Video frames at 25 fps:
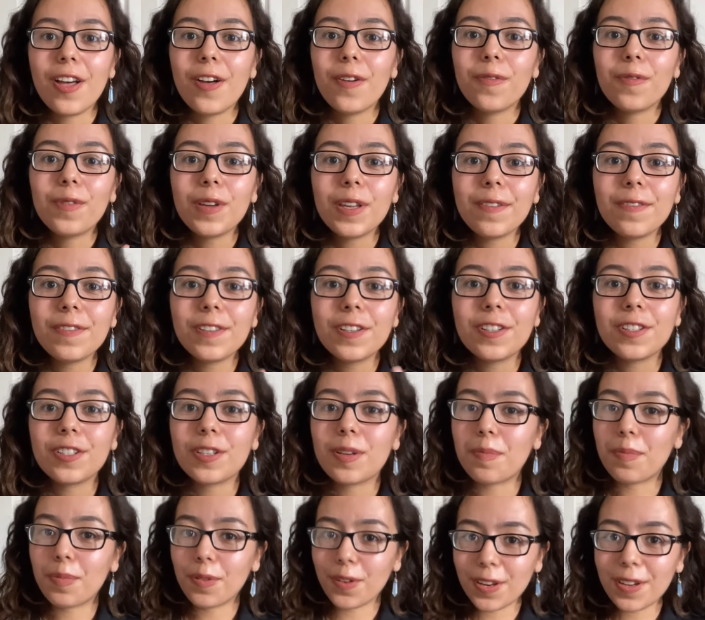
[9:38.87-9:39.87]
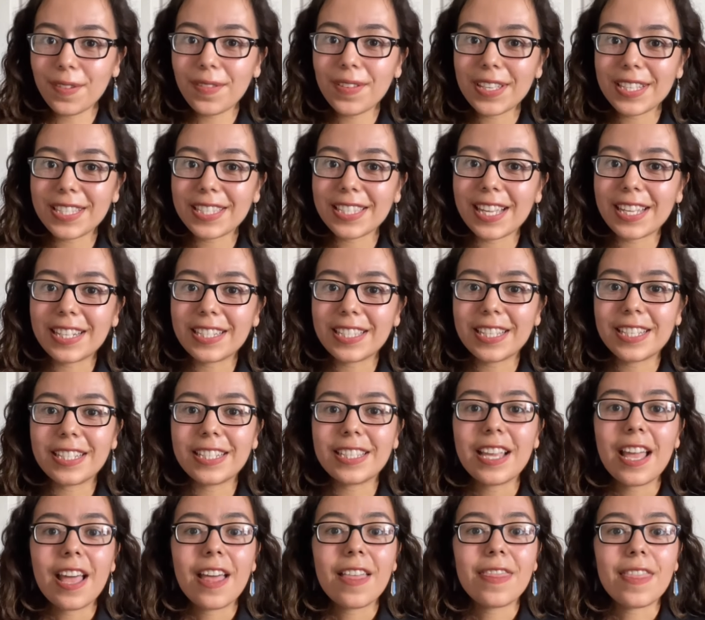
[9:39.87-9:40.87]
We've learned in previous lessons
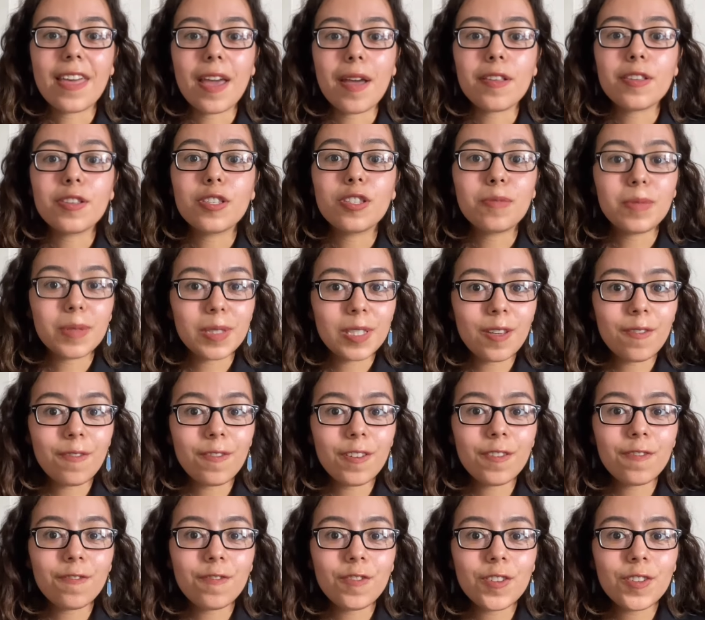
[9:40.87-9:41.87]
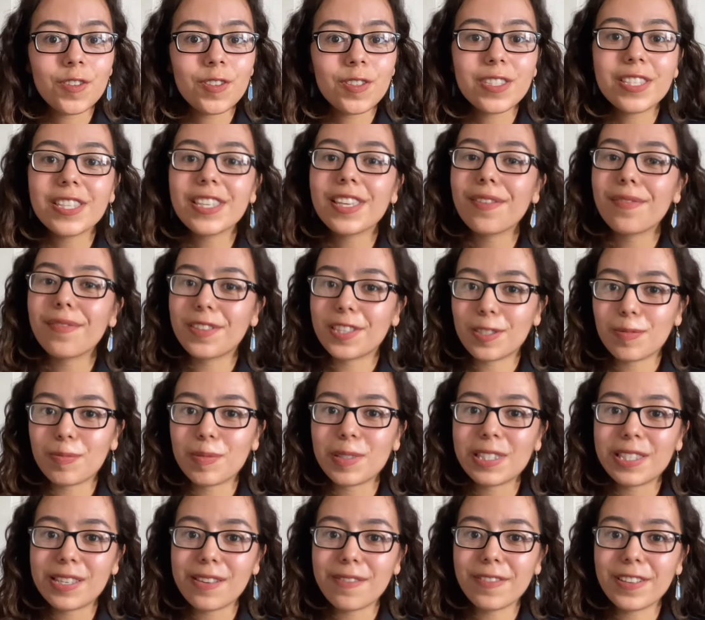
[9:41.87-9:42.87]
that specific foods give us
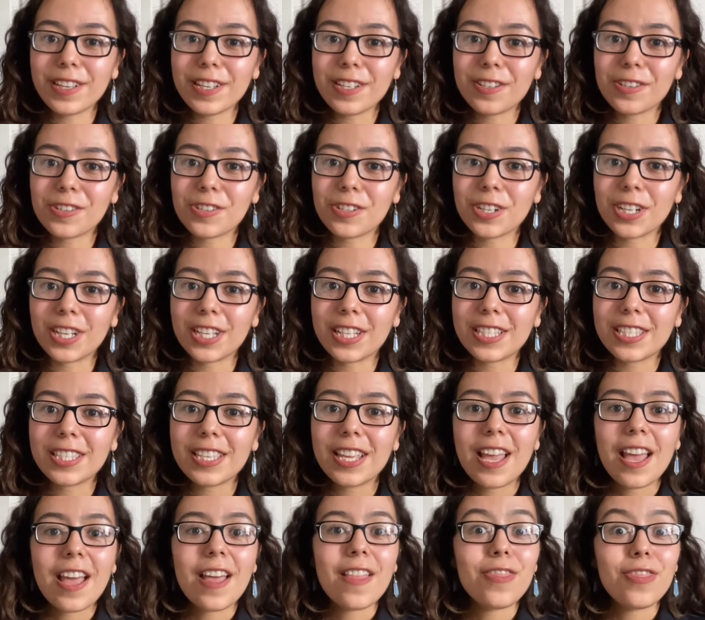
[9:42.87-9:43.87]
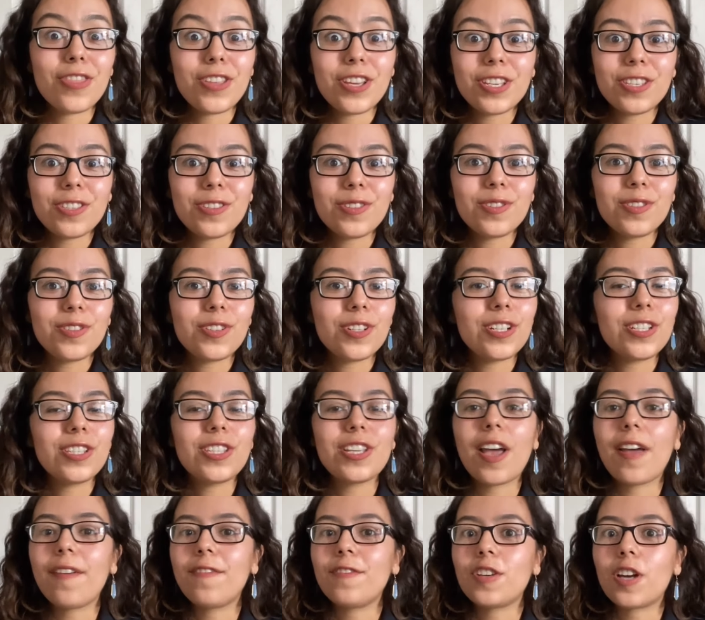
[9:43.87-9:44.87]
specific nutrients. These nutrients
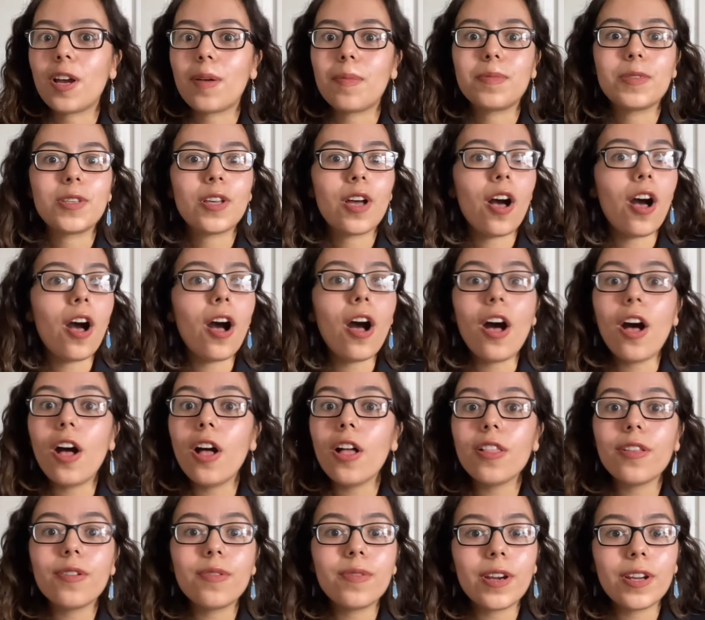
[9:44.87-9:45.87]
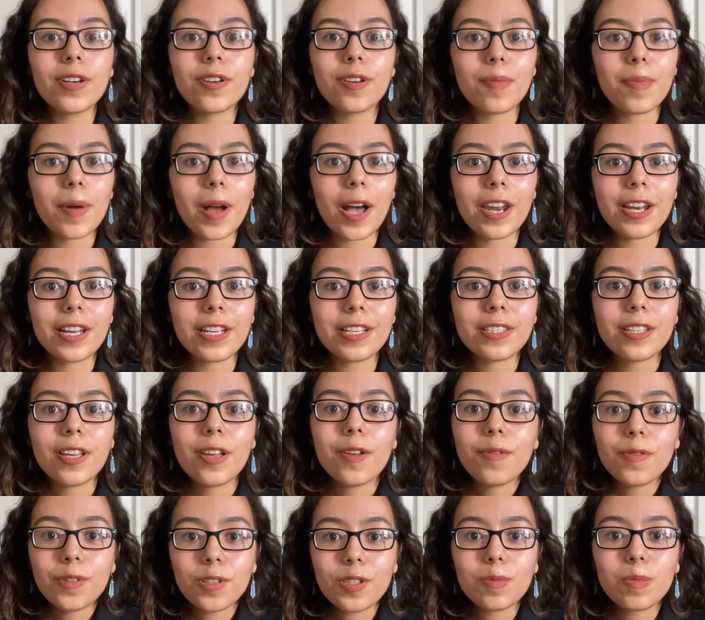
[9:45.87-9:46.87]
have jobs all around our bodies
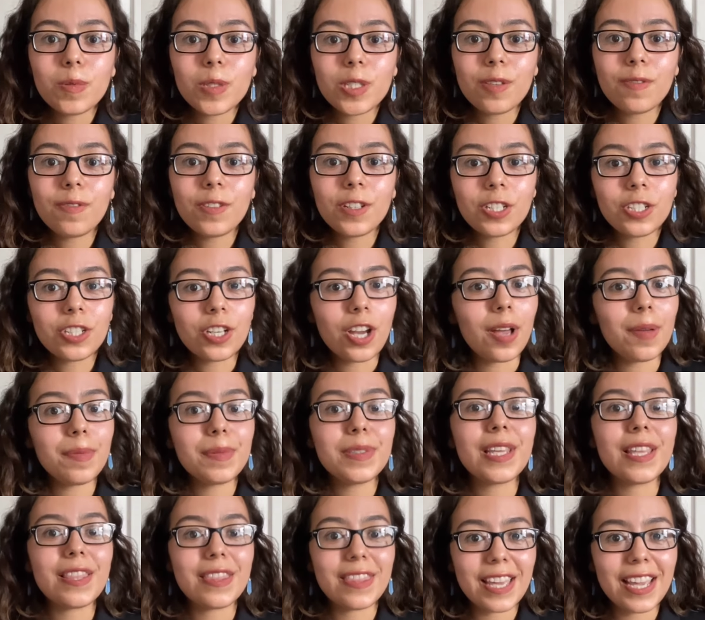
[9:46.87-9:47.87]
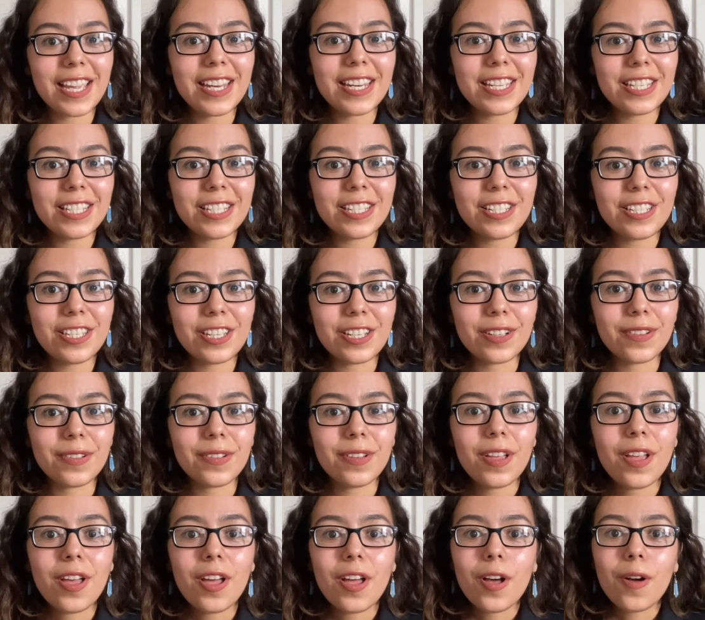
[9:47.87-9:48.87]
with specific jobs that they need to do.
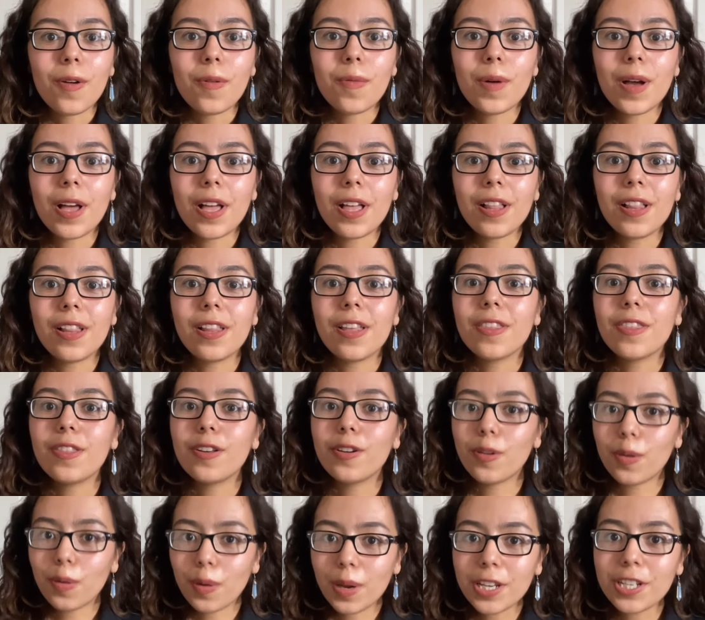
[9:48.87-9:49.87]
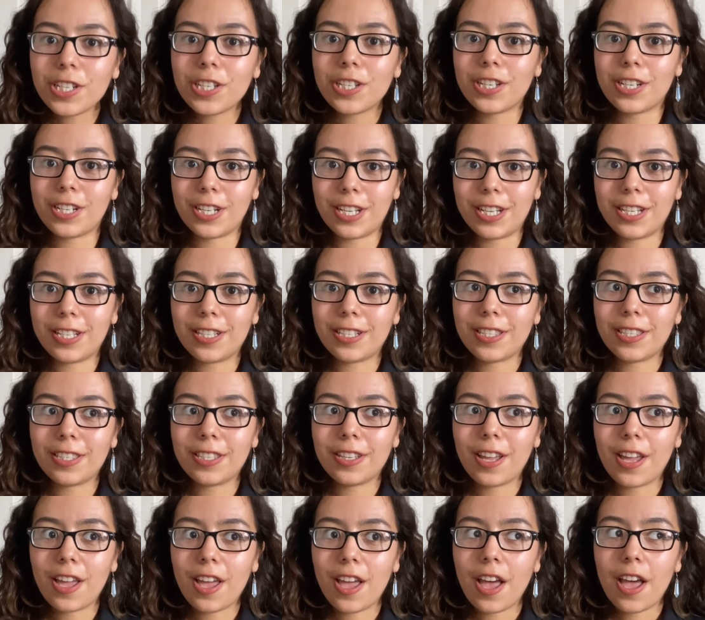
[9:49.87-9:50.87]
Well, the question is,
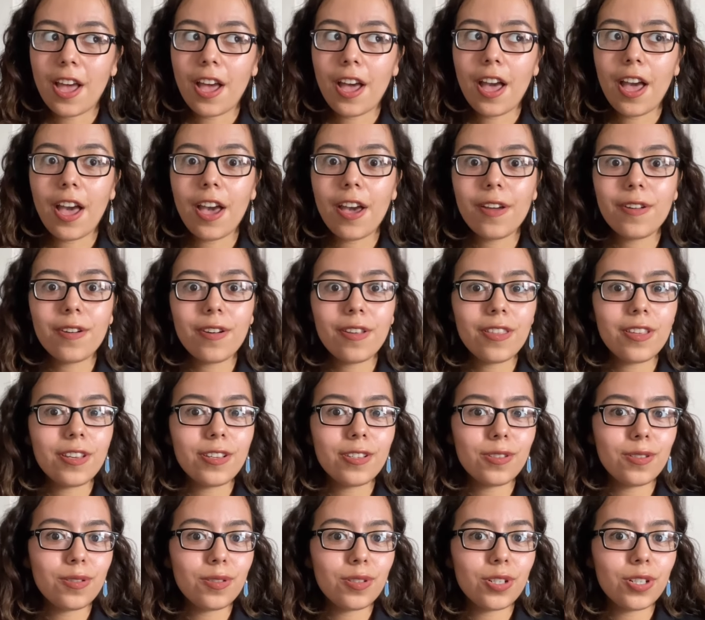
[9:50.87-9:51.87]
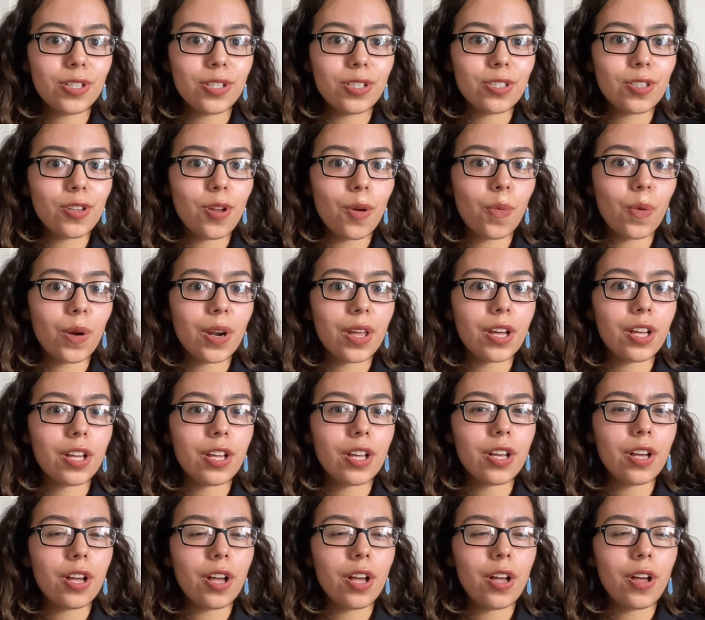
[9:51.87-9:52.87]
how do these nutrients know where to
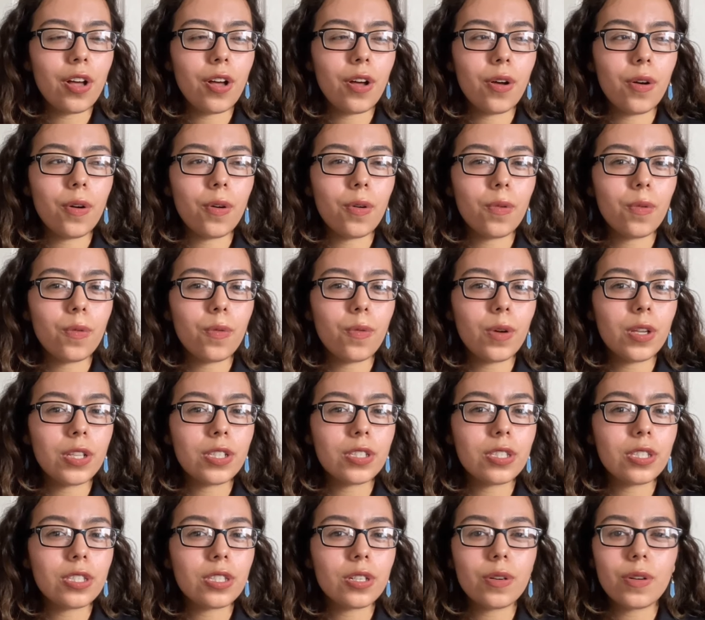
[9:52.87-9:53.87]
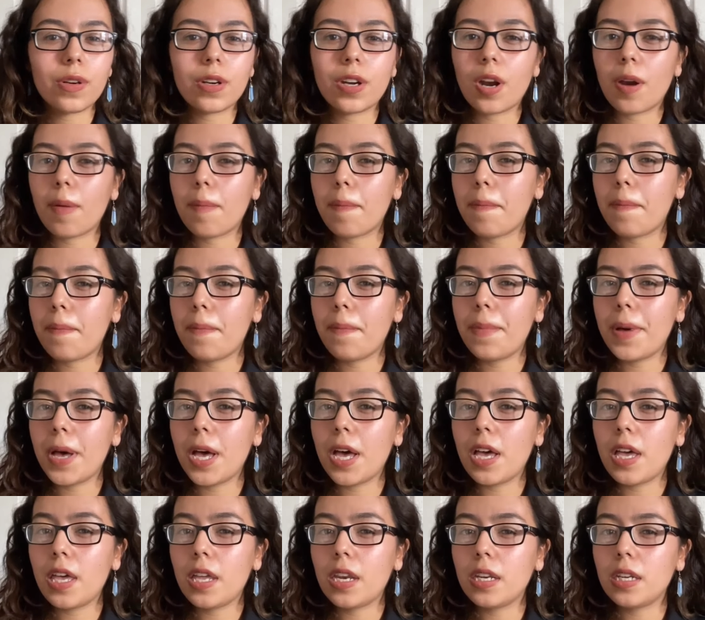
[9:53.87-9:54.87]
go once they're in our
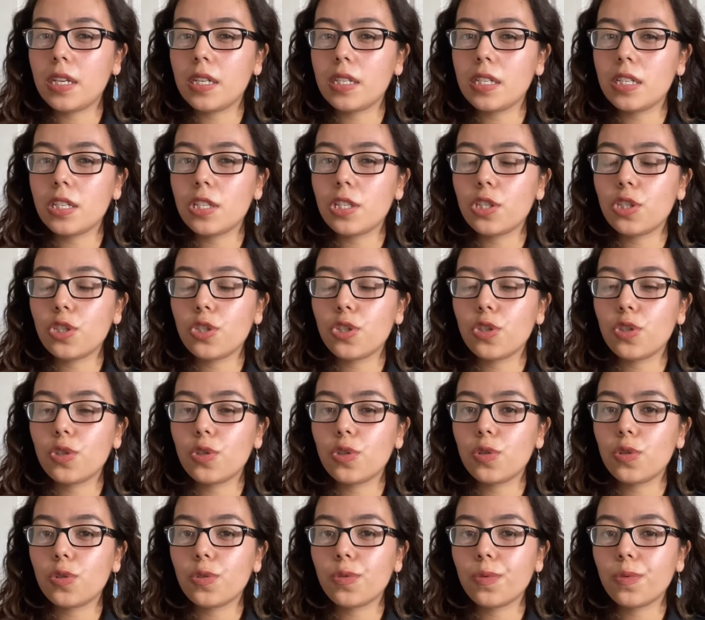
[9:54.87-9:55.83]
bodies?